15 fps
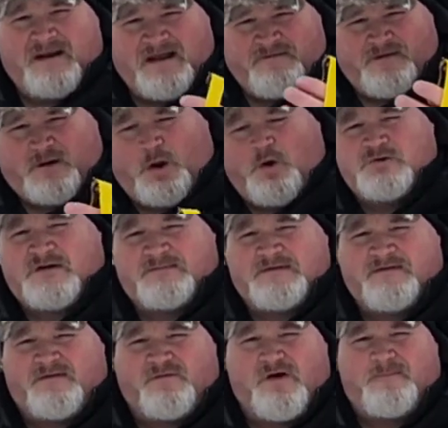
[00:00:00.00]
We're going to give the
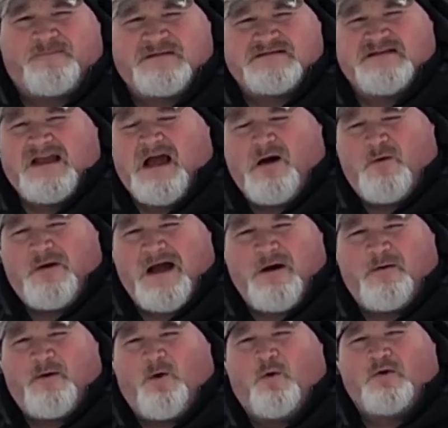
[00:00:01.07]
close-ups of the grip, see
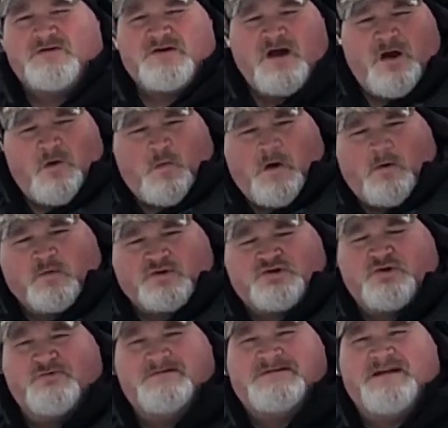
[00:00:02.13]
how, how it holds
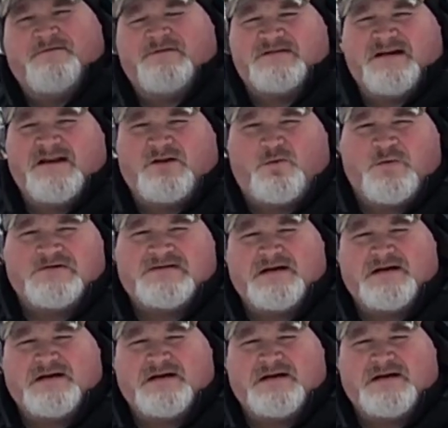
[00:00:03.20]
while we're shooting, see if there's any